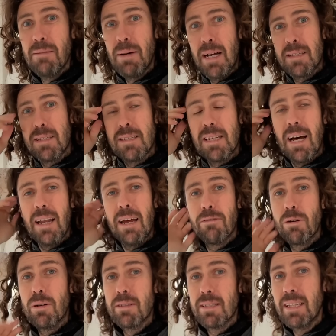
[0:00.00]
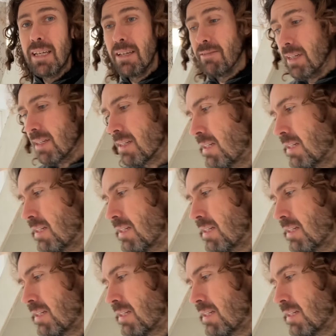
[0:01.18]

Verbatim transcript: about to start, everyone's leaving.